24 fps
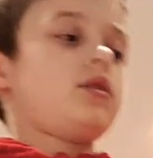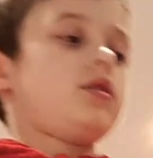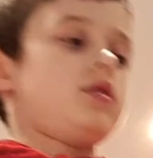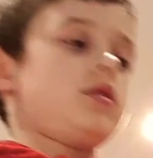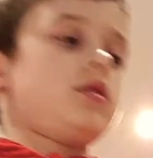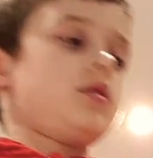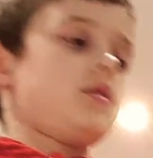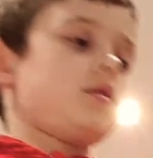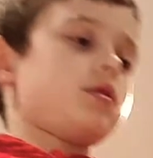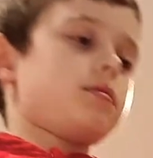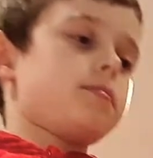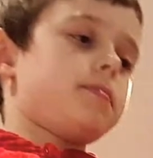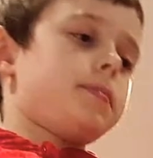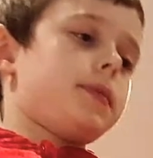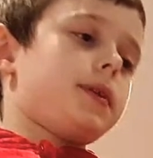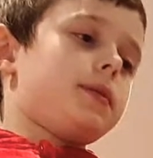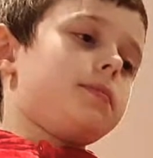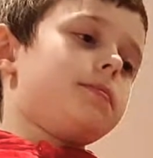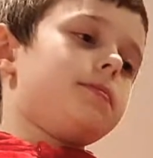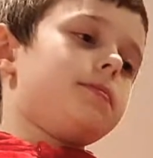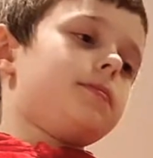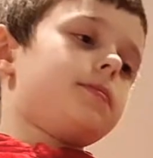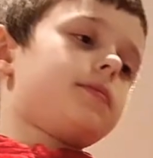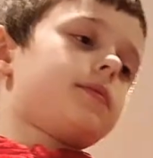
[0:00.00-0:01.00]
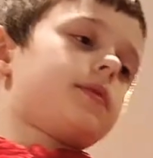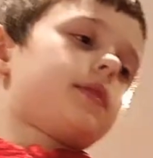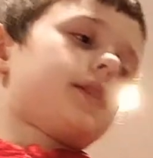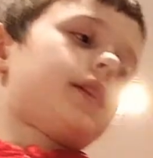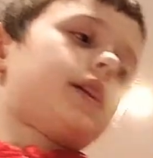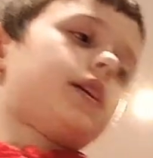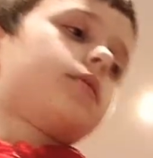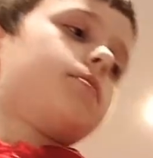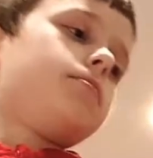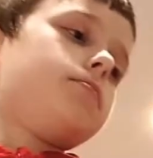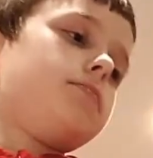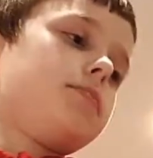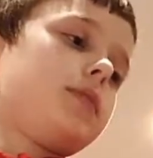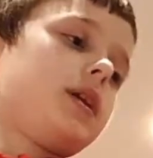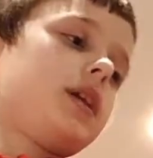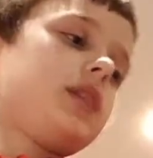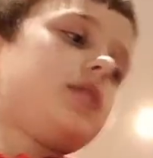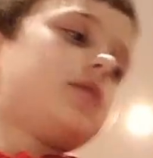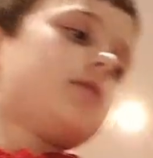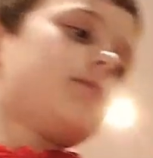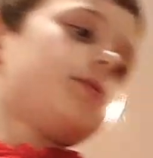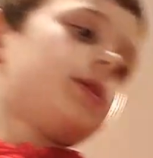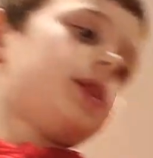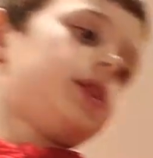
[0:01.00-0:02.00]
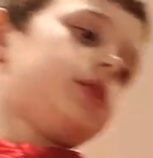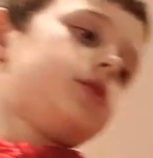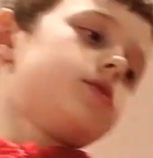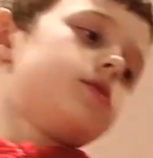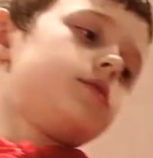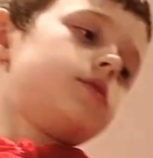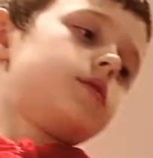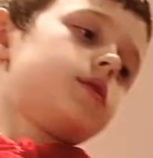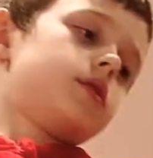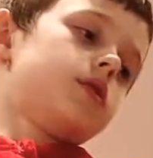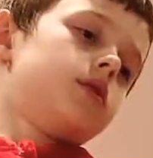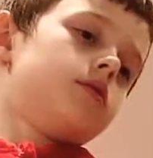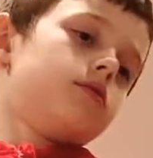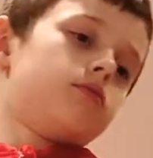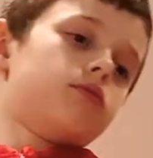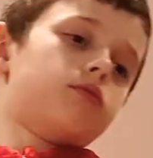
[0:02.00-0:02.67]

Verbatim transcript: not be like mean to each other.